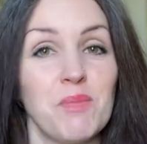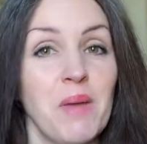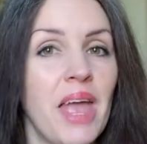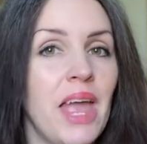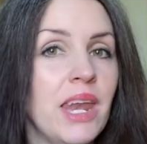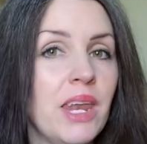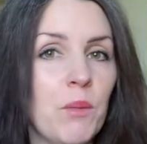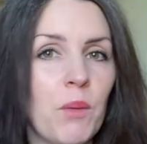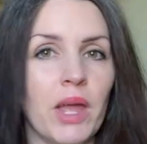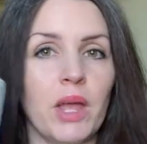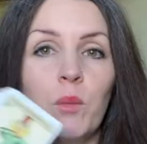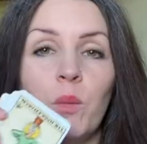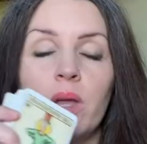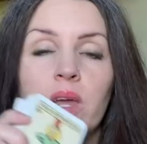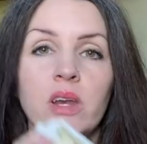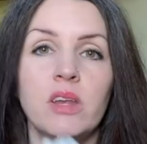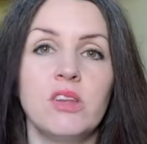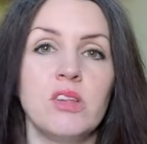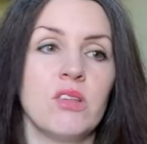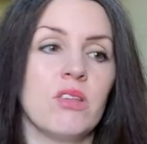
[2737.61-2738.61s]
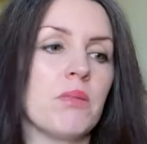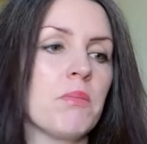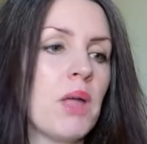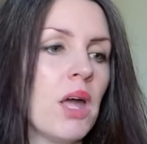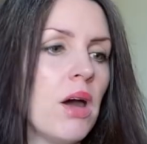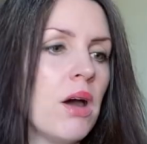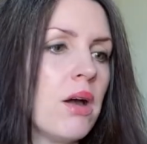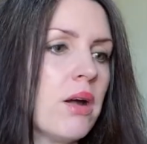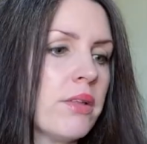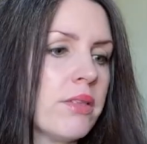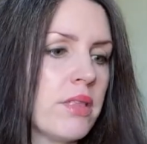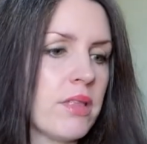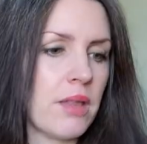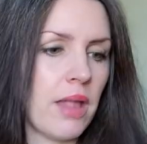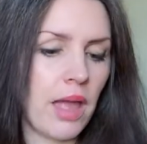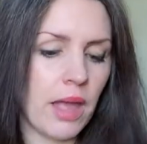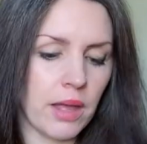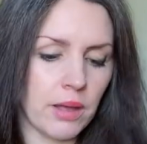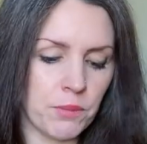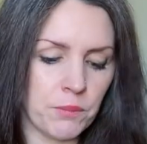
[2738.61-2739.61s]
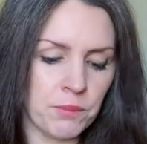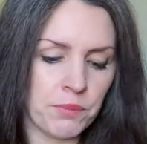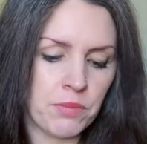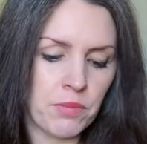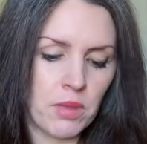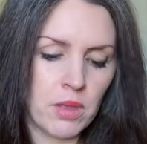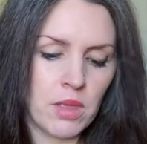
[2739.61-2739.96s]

But anyway, we're going to do some cards now.